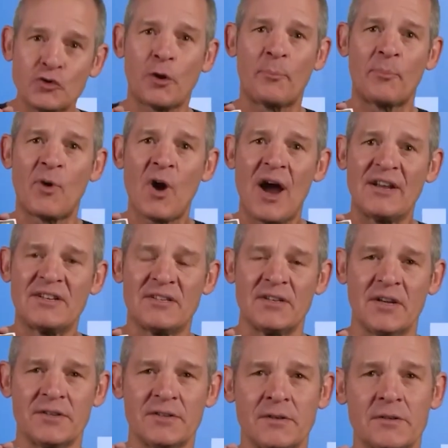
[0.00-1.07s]
Everything
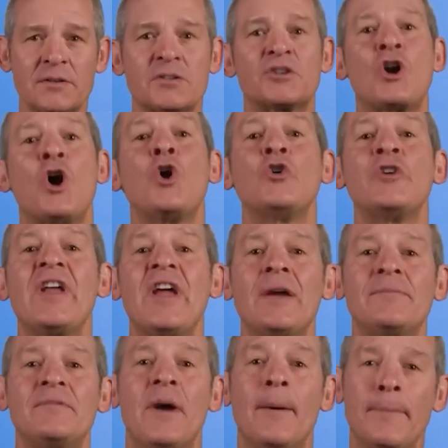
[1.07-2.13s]
points to Intel Lunar
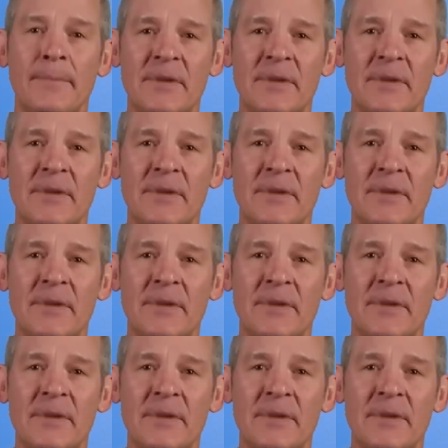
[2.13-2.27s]
Lake